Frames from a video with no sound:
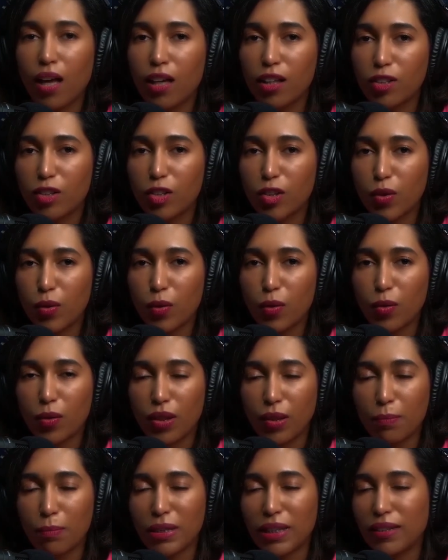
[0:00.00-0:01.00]
So
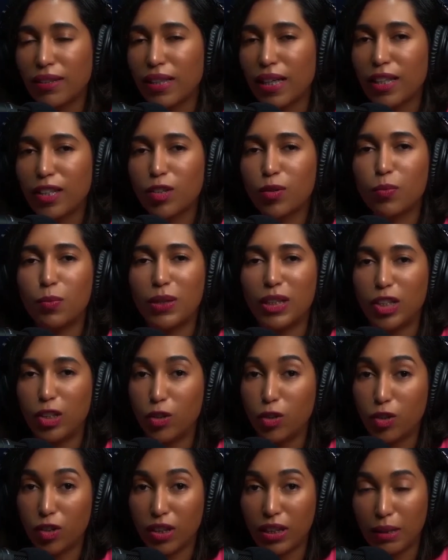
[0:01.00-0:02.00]
the mistakes we
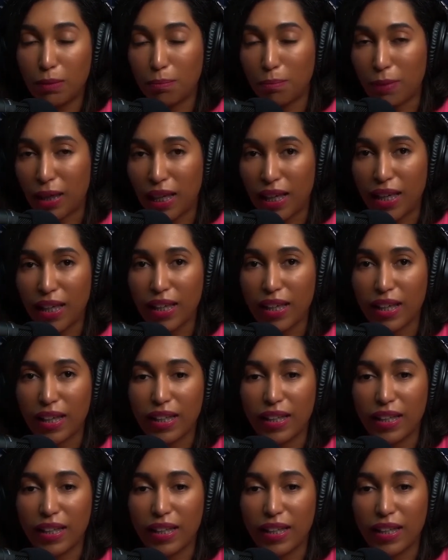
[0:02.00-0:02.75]
usually make